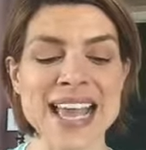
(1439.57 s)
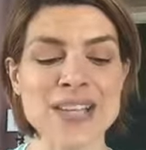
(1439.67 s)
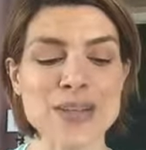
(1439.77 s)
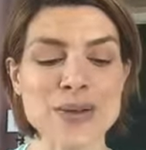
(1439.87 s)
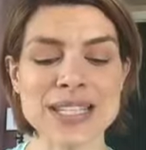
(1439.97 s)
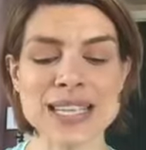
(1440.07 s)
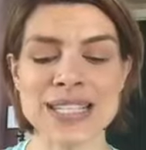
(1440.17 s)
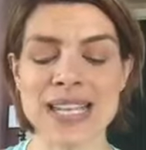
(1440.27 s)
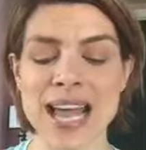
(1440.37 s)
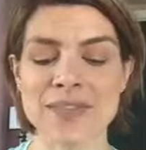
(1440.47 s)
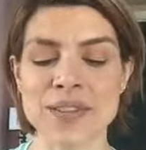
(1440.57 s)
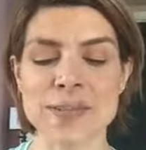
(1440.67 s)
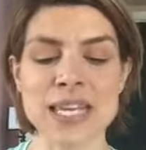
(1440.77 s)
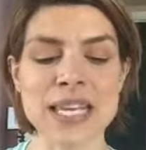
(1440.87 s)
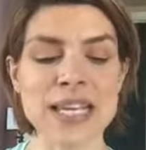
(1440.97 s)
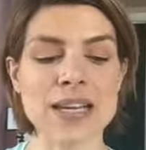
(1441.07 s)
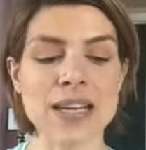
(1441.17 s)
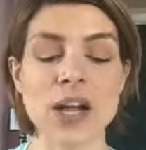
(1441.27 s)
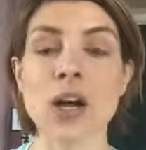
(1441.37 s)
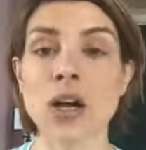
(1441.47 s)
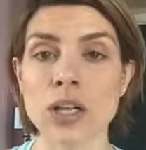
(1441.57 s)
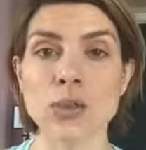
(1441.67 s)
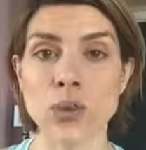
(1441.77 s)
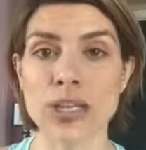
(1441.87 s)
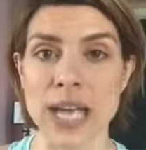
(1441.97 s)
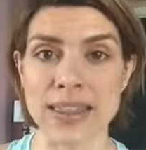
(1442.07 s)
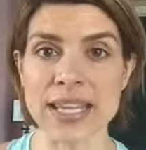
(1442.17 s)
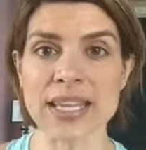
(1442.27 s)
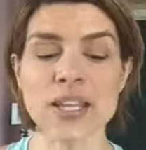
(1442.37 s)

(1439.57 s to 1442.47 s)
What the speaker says: So doesn't have to be all or nothing.